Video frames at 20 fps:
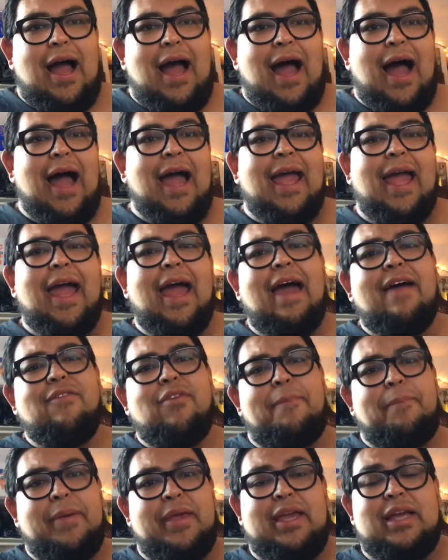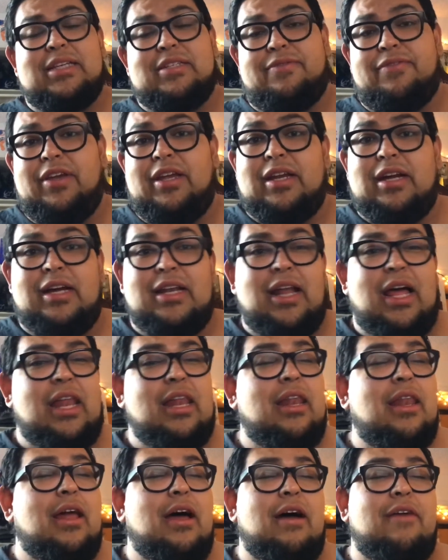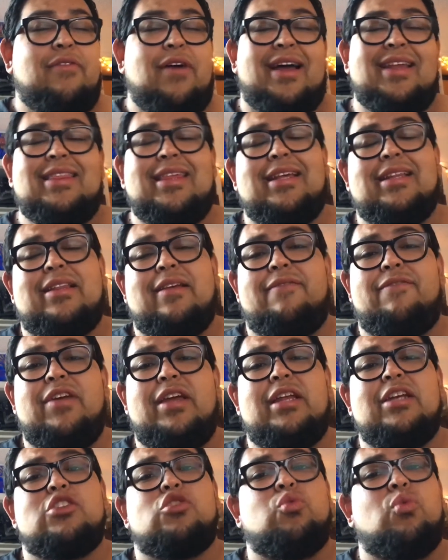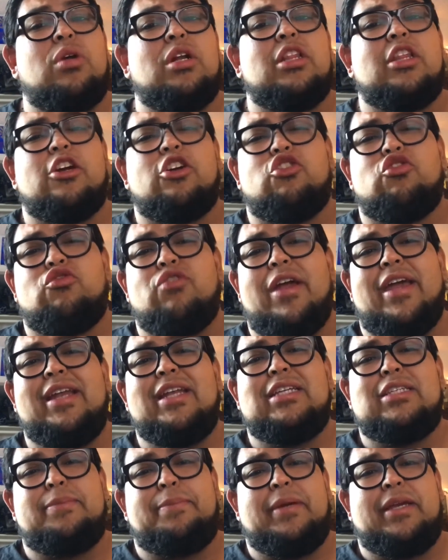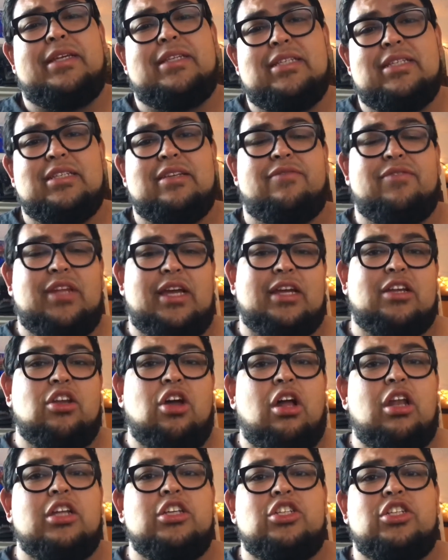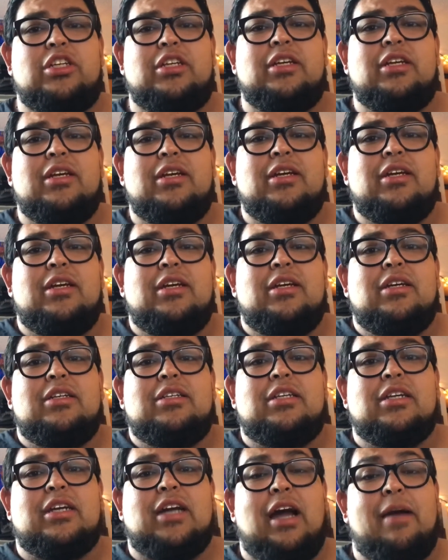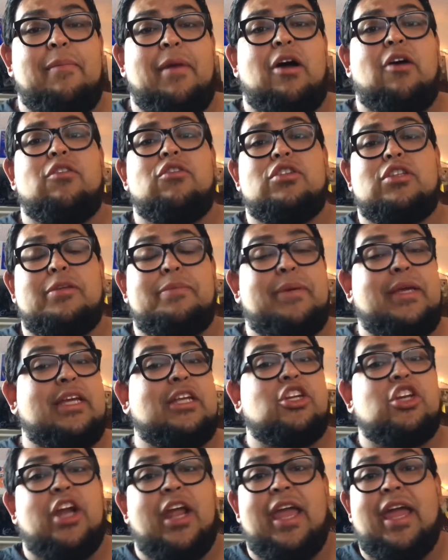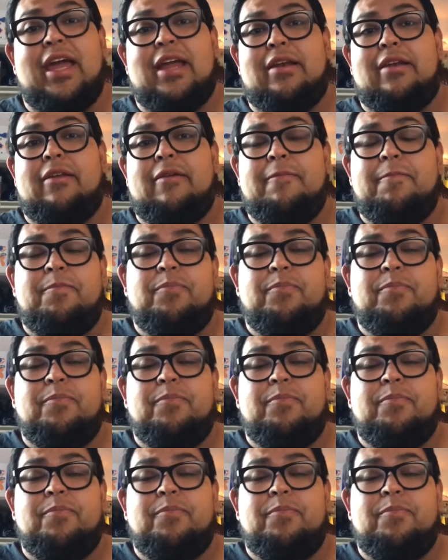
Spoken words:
I have a PS Vita, and I think the Vita is one of the greatest pieces of technology to come out to be in your hand.